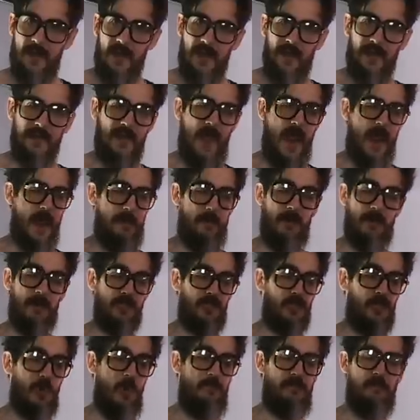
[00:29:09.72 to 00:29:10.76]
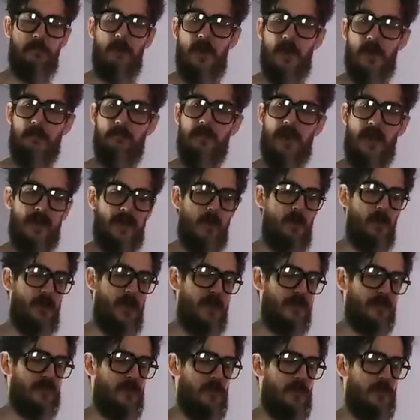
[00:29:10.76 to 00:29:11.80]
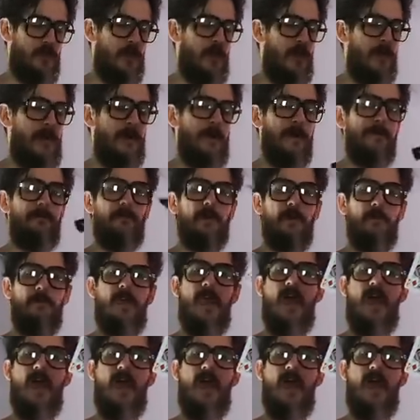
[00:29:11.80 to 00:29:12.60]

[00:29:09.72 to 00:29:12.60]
And then I'm going to show everybody. I'm like, okay, so we